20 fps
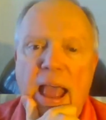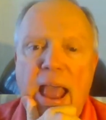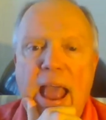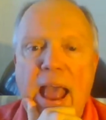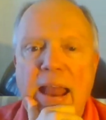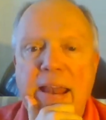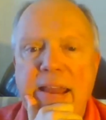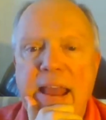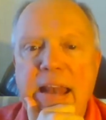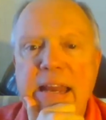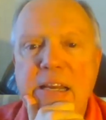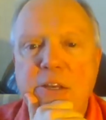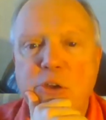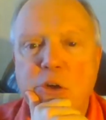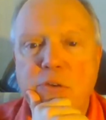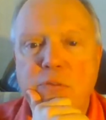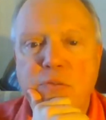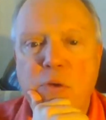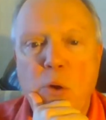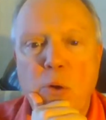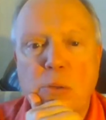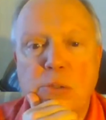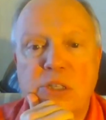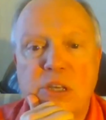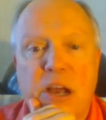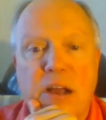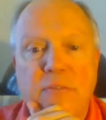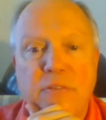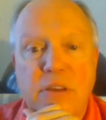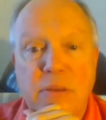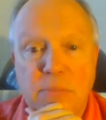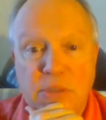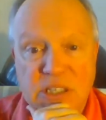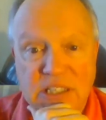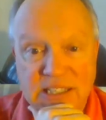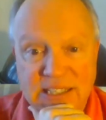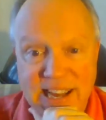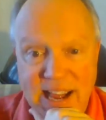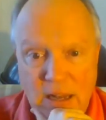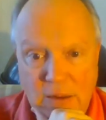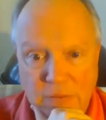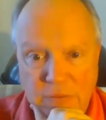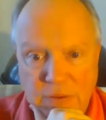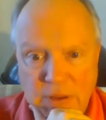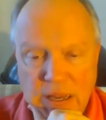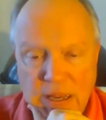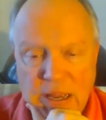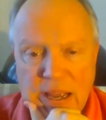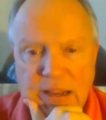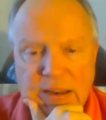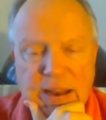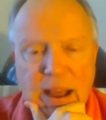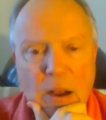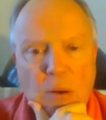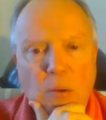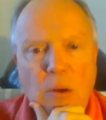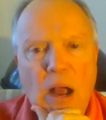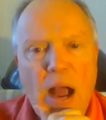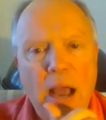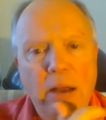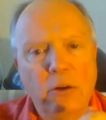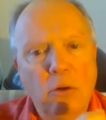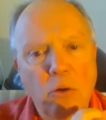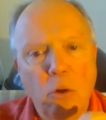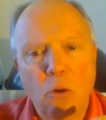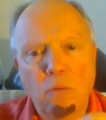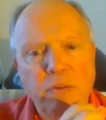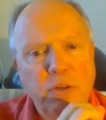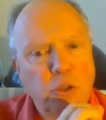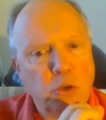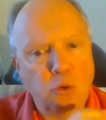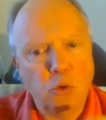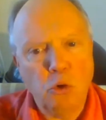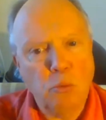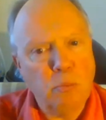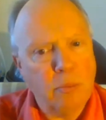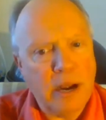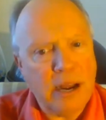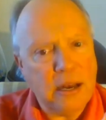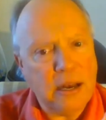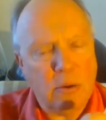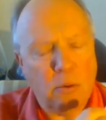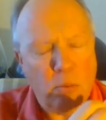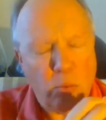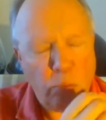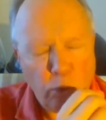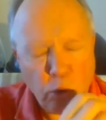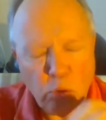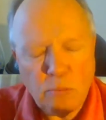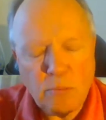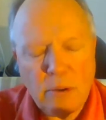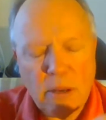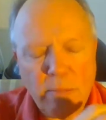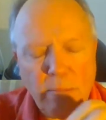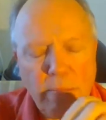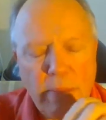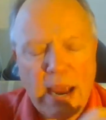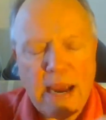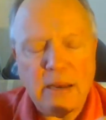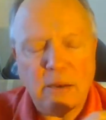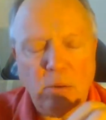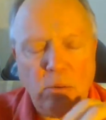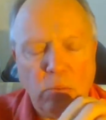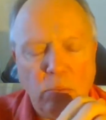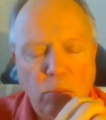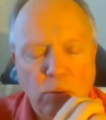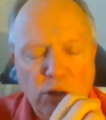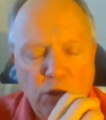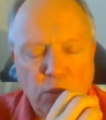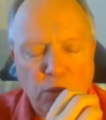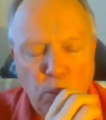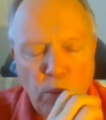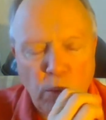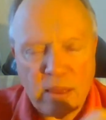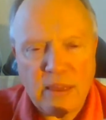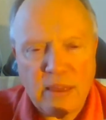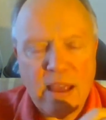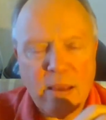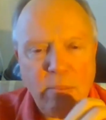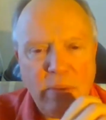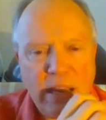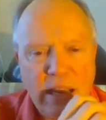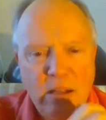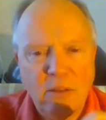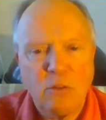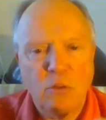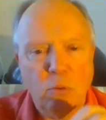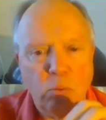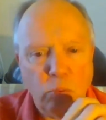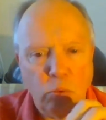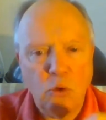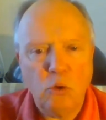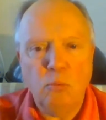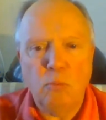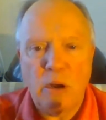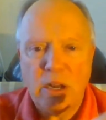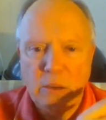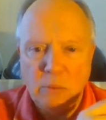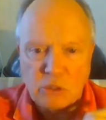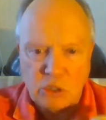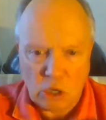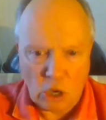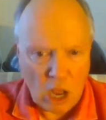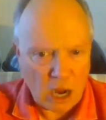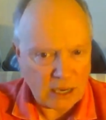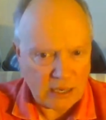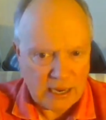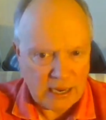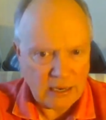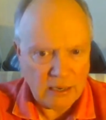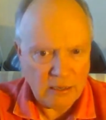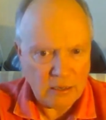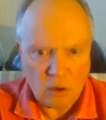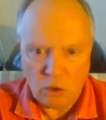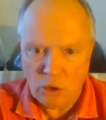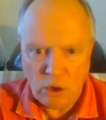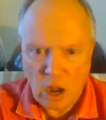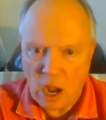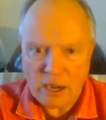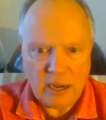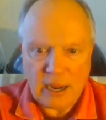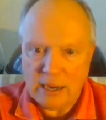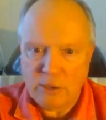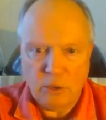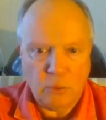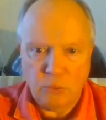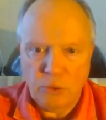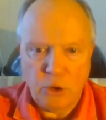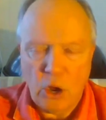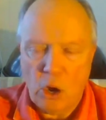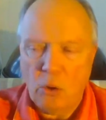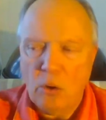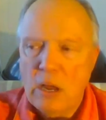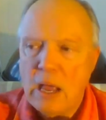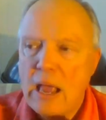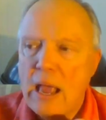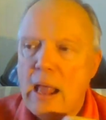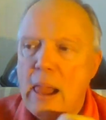And then he took photos of himself now, I don't know if his roommate roommate was with him in the room when he was locked in or not. I don't know.